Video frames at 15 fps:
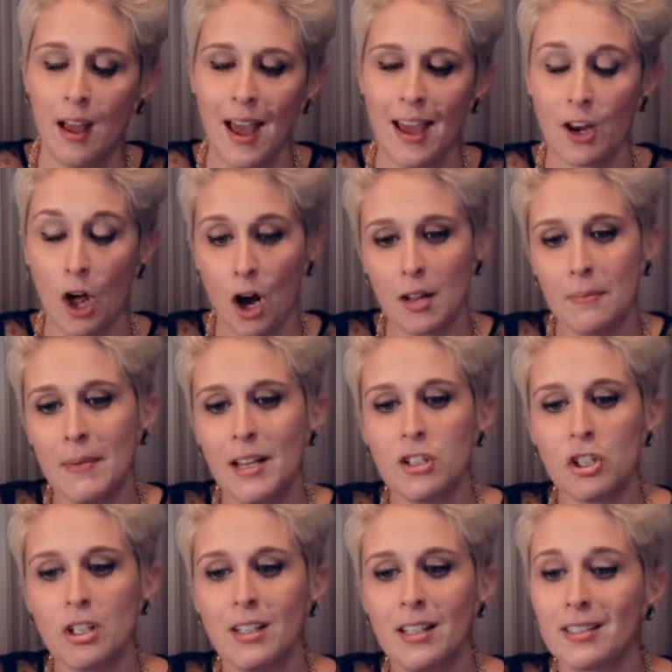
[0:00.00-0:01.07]
And
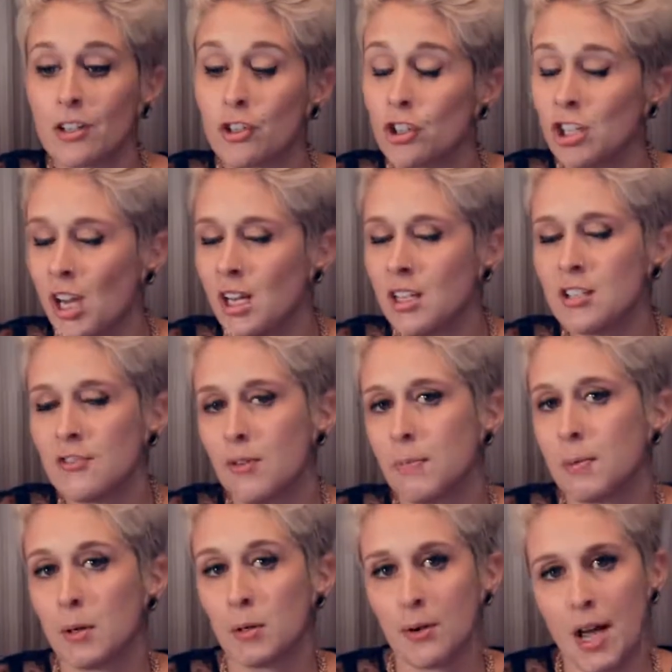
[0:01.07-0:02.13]
automation is a change of a
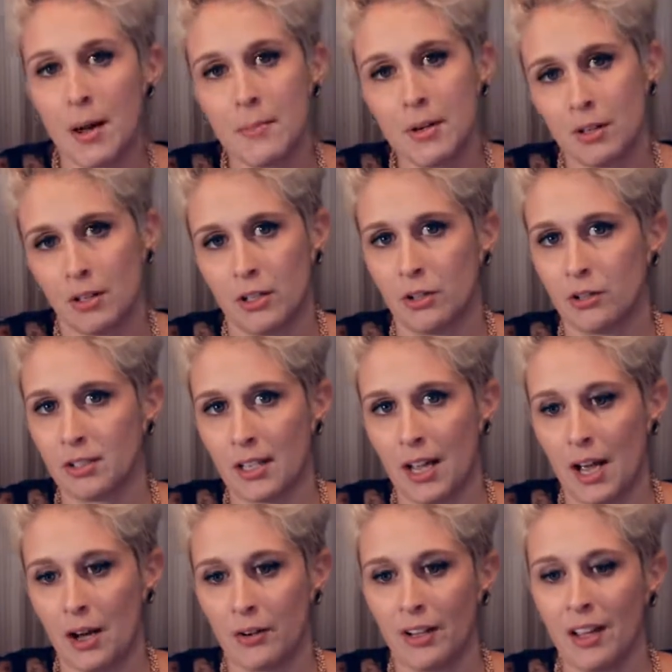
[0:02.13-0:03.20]
parameter in your
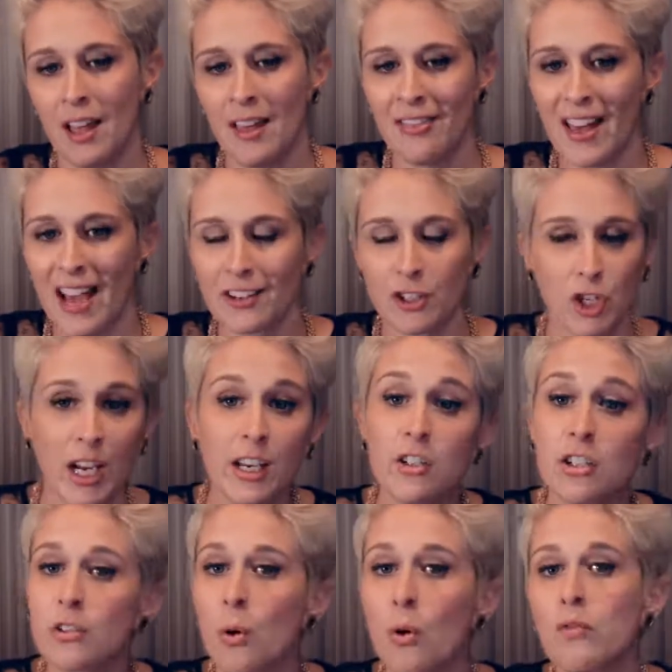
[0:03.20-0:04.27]
sound that
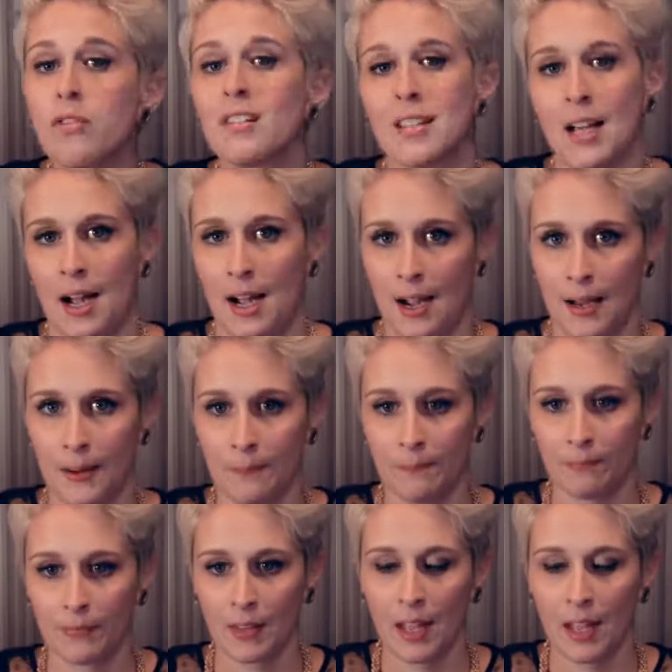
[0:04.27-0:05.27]
changes over time.